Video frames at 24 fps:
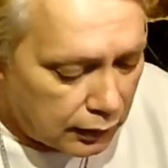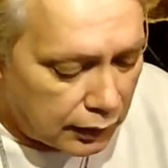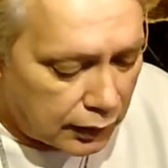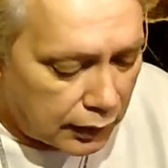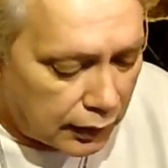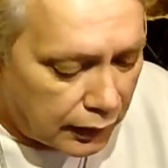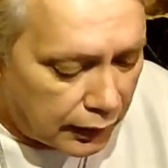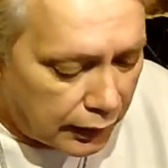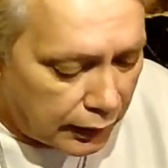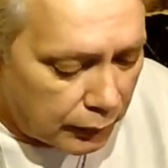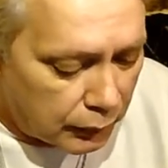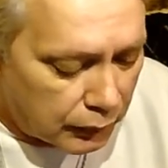
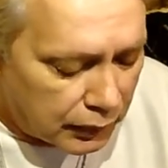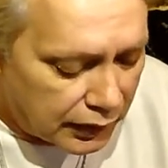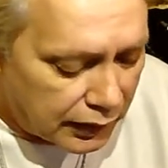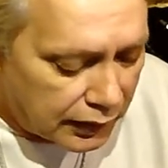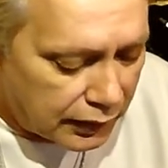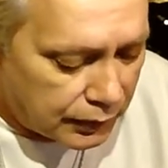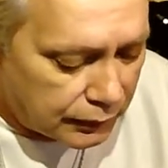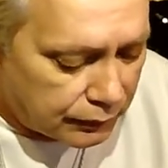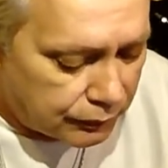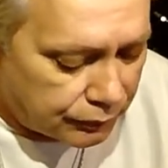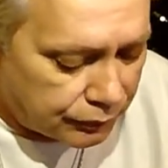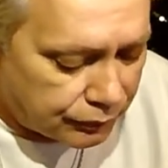anyway,
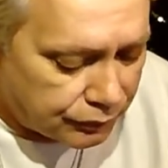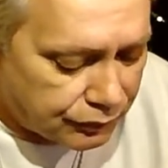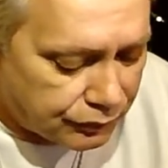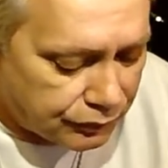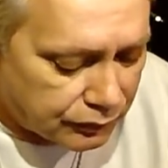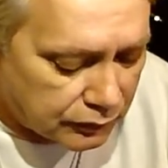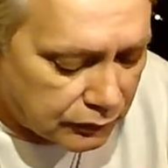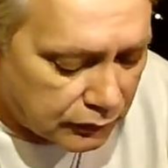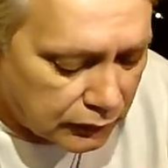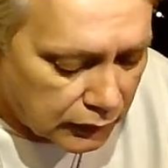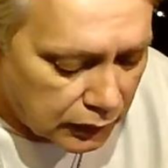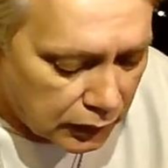
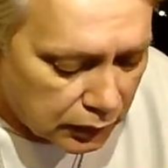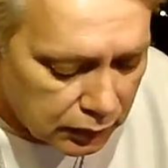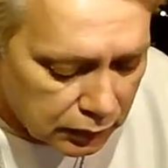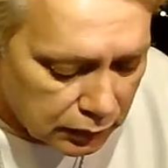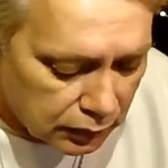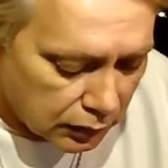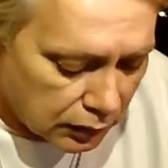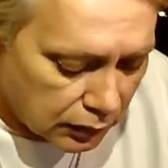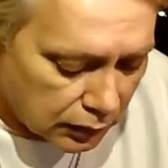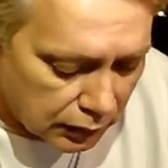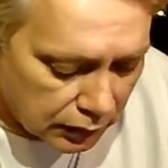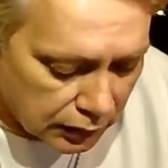
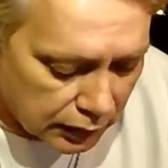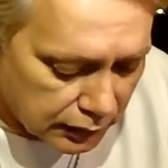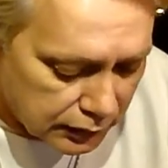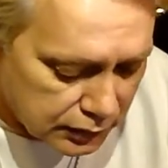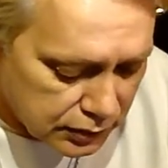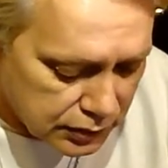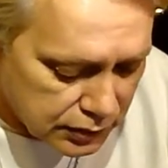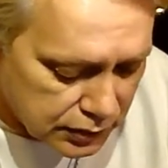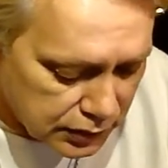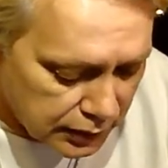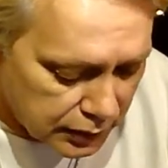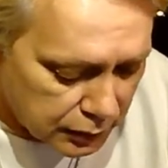let's
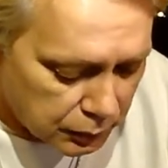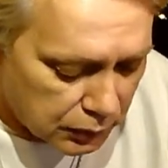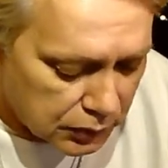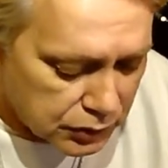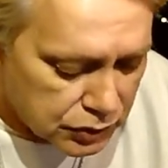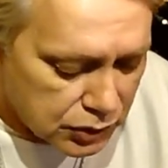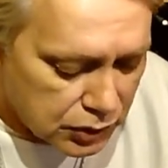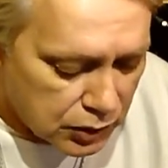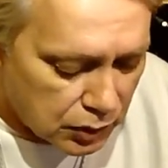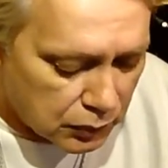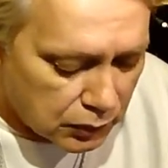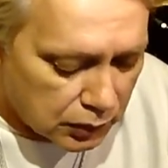see what's
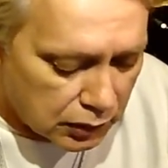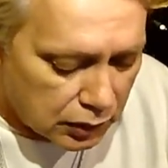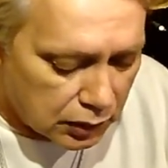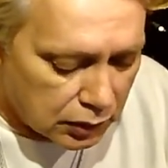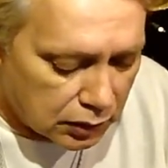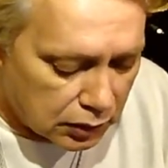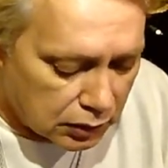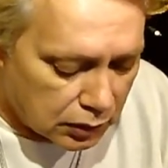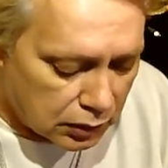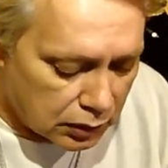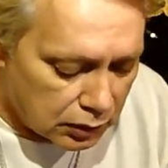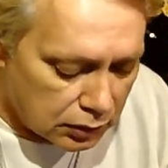going
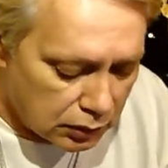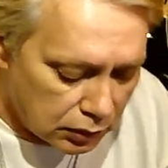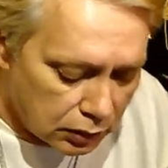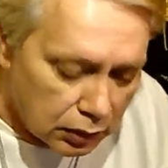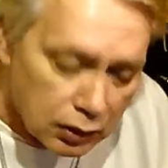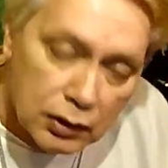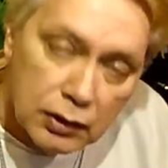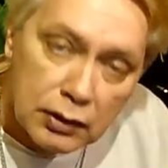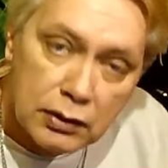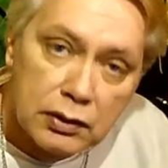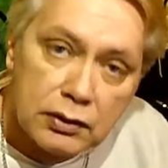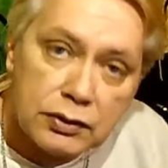on.
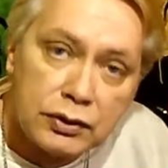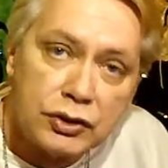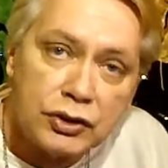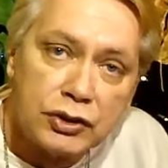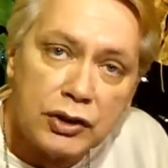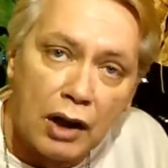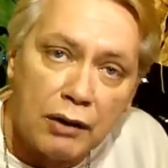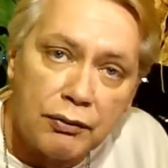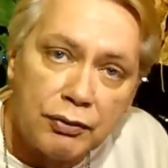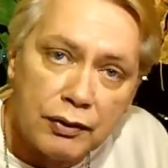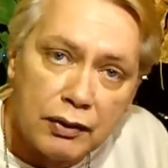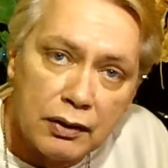Let's
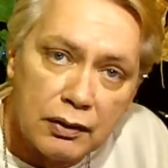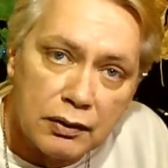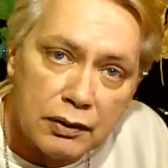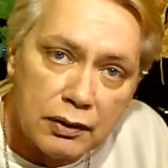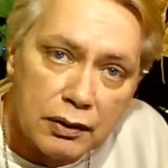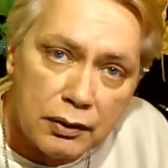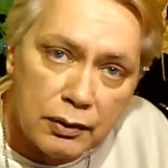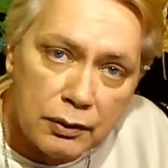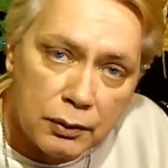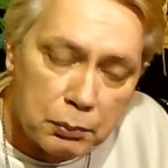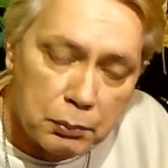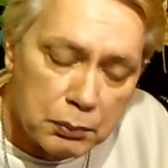shuffle a
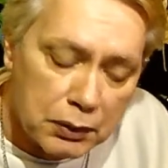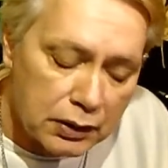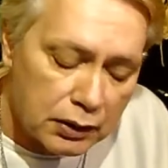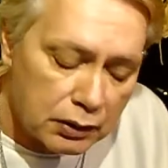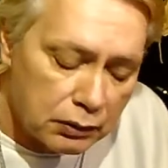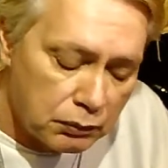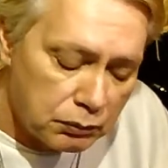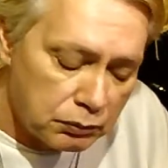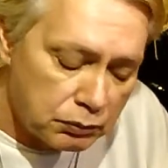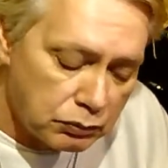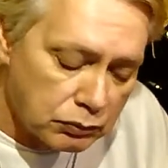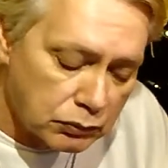little bit.
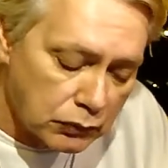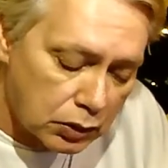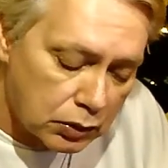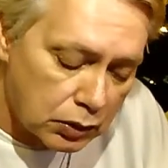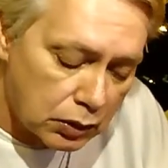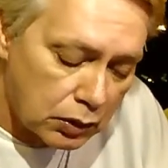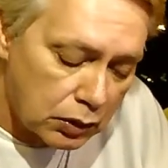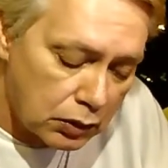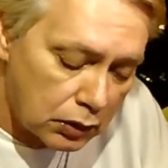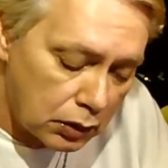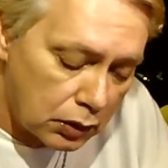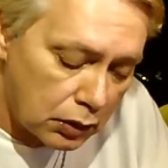
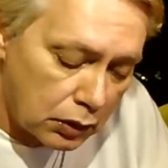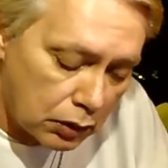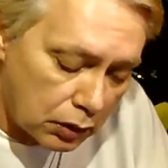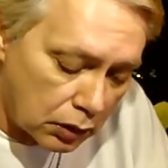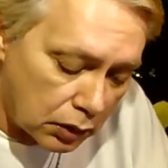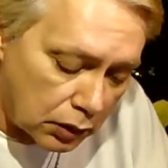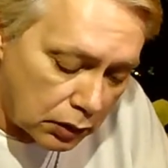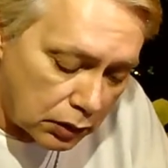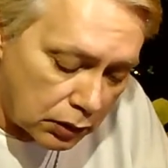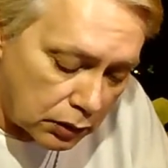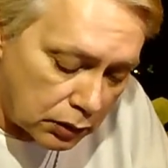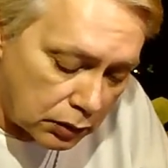
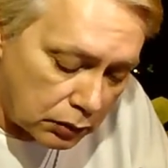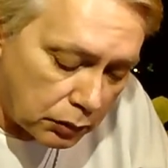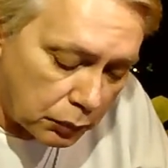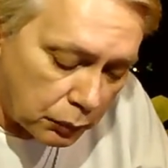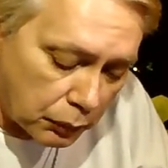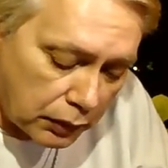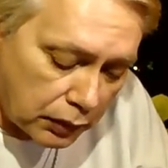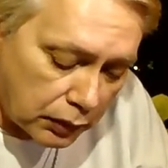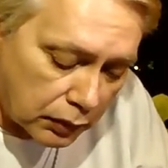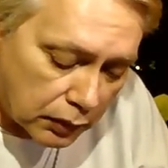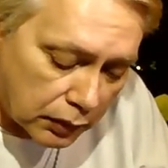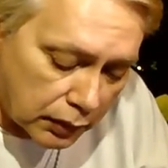And
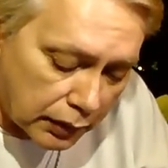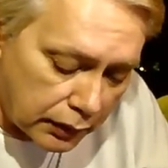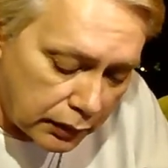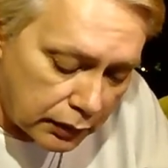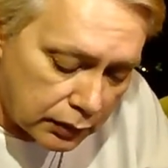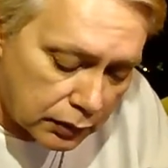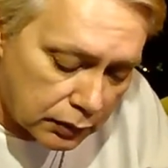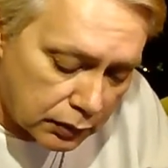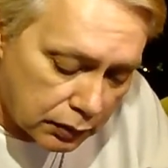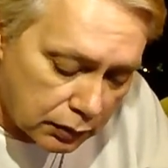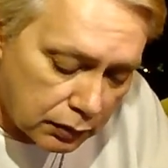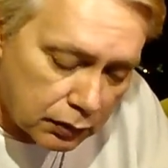we are
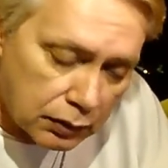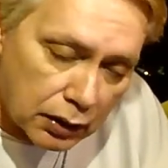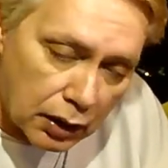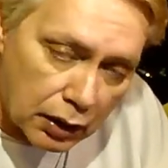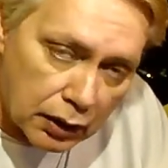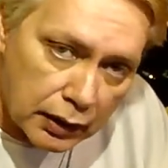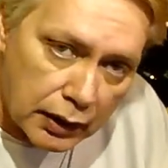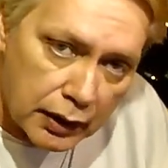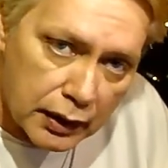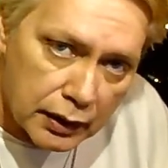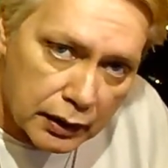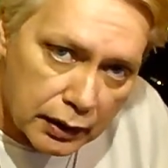here
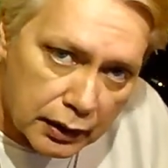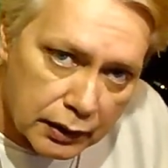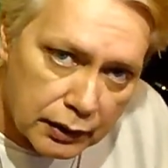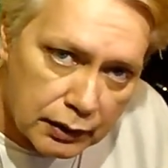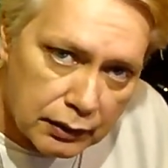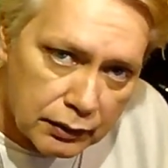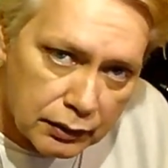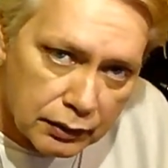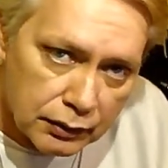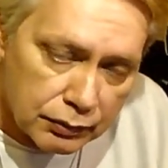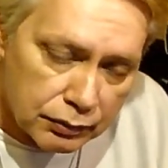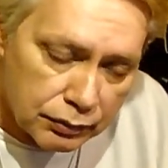again
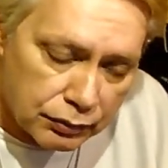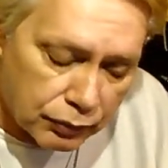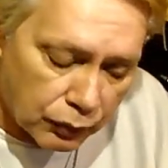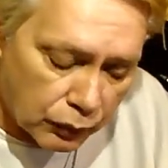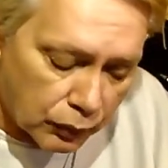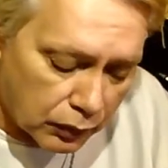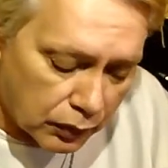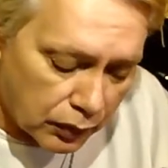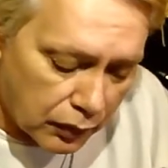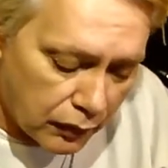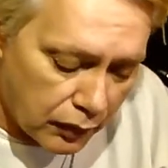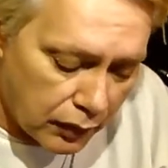
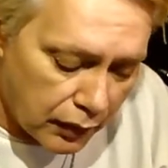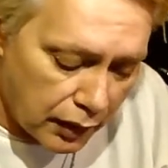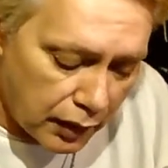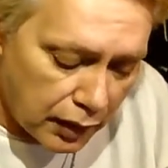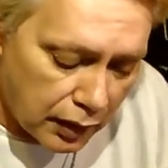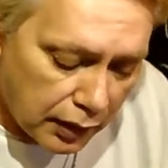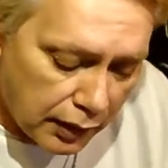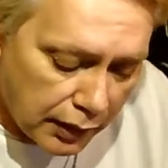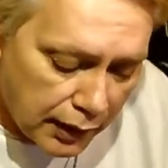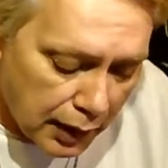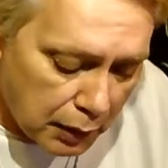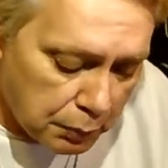for the
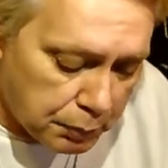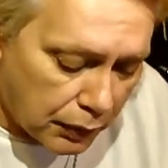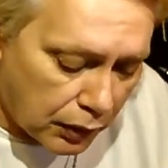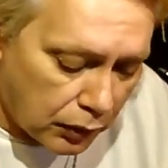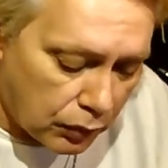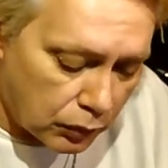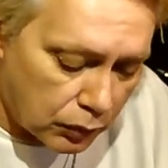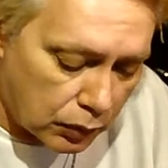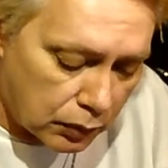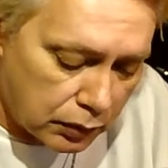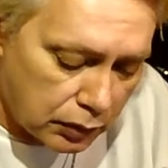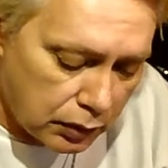
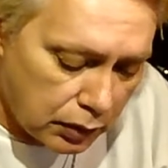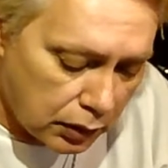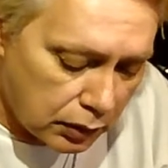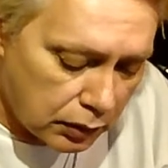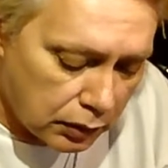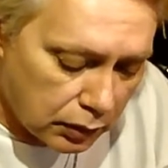Capricorn